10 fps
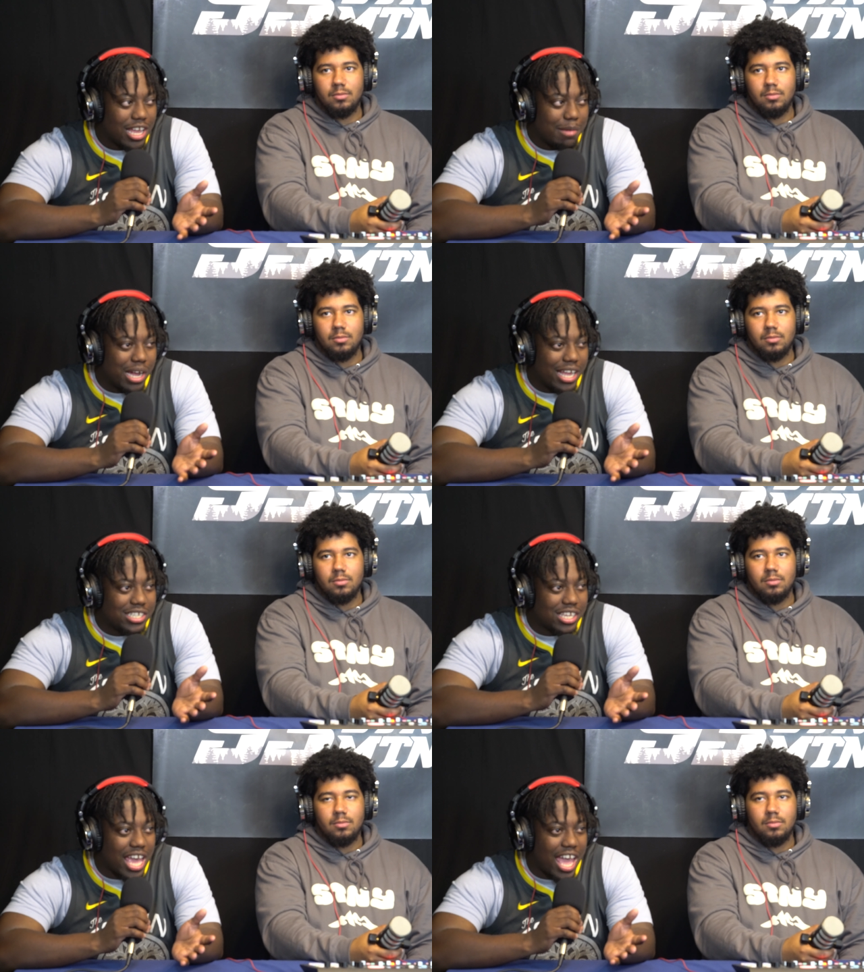Speaker 1: Correct. But as
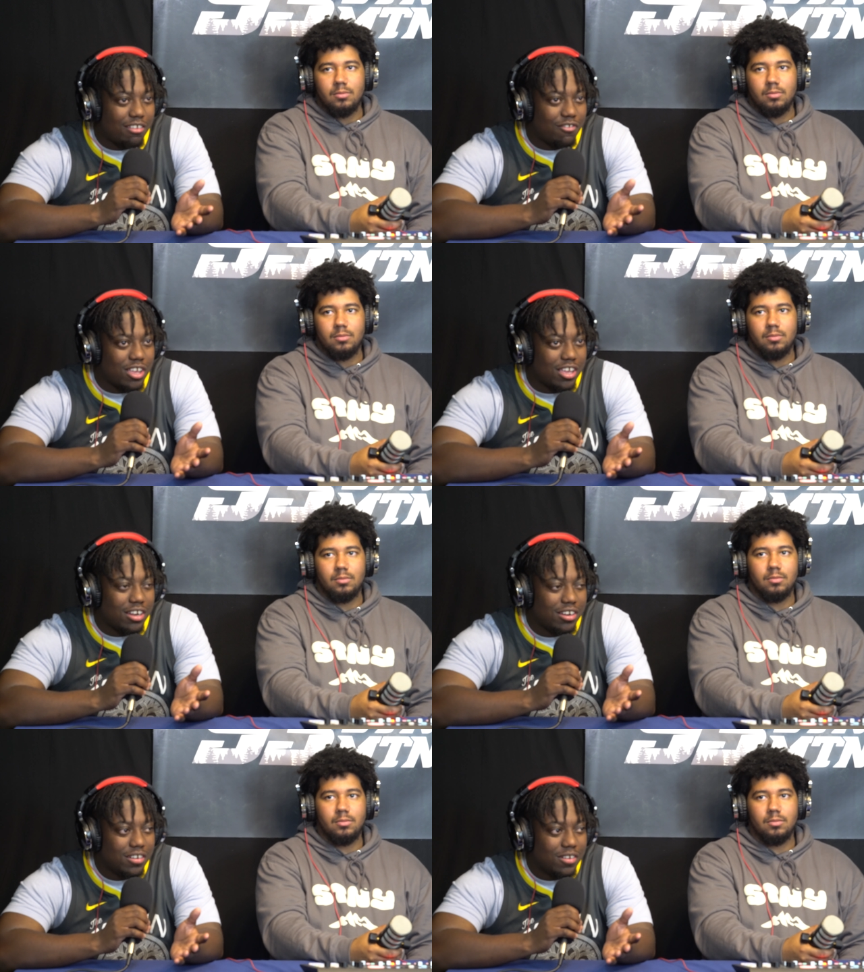a Cavs
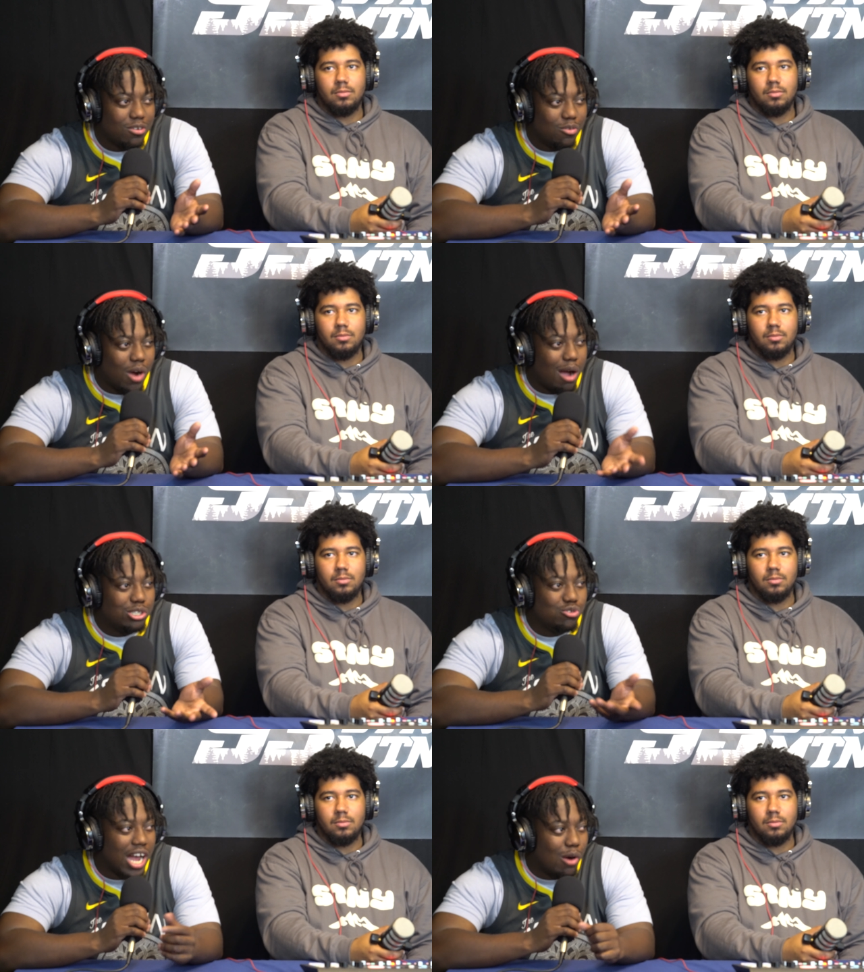fan, why
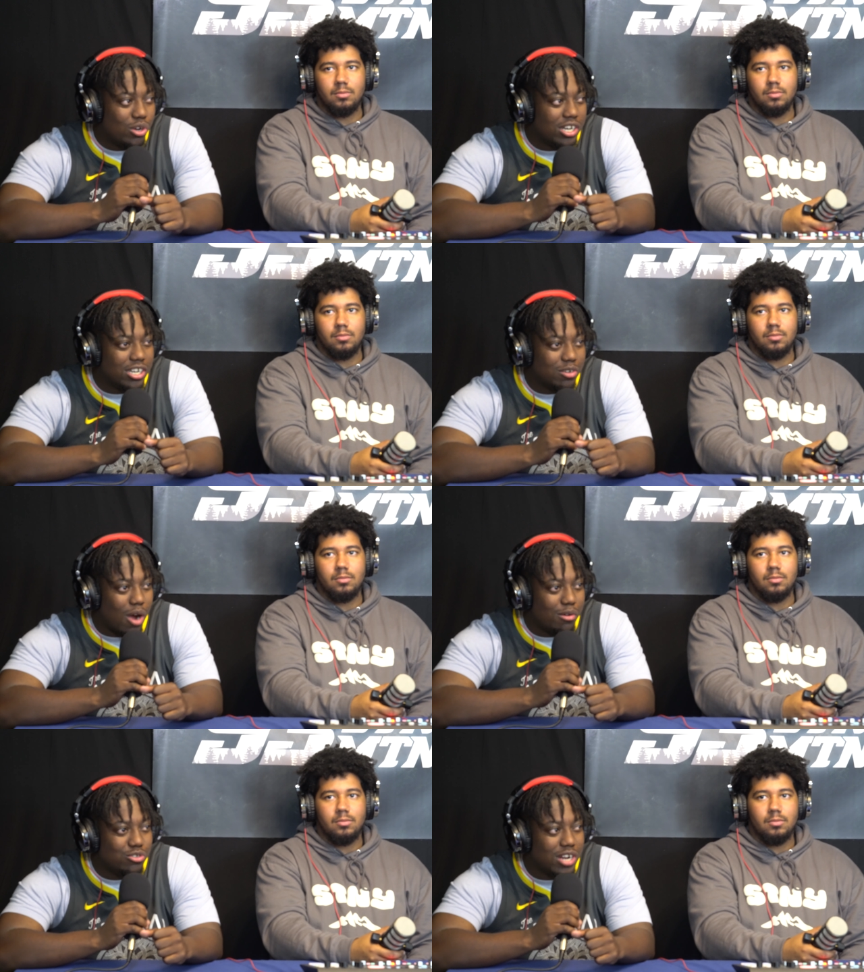would you not want to?
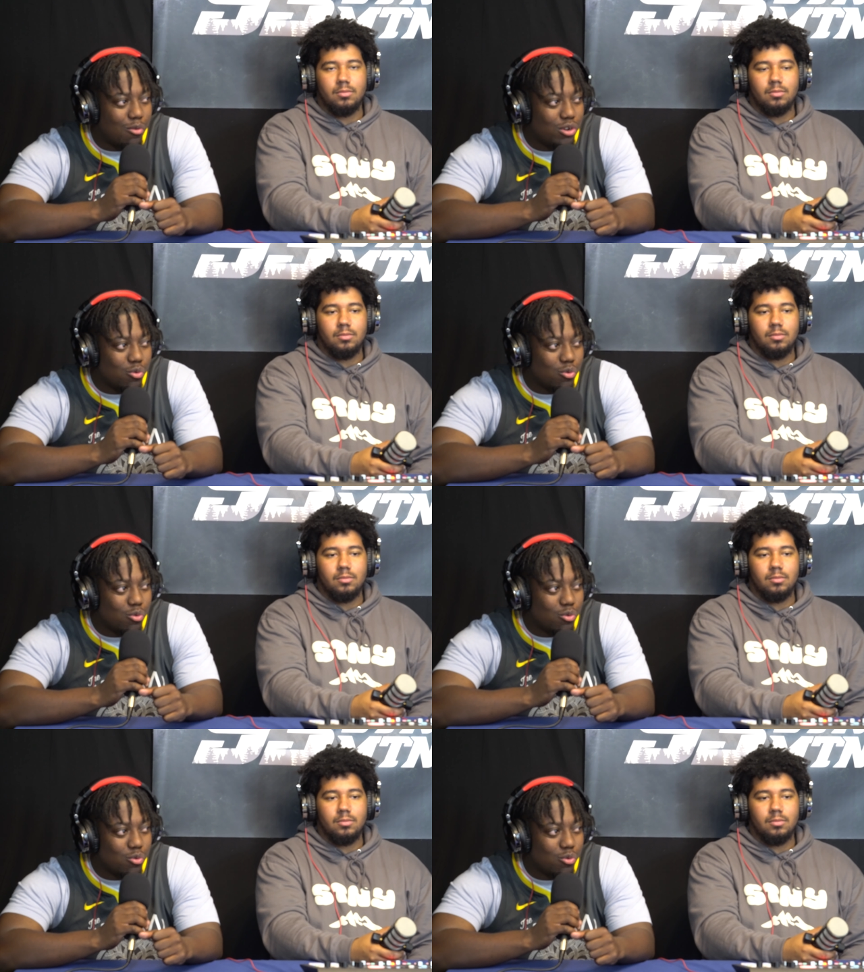Why would you not want to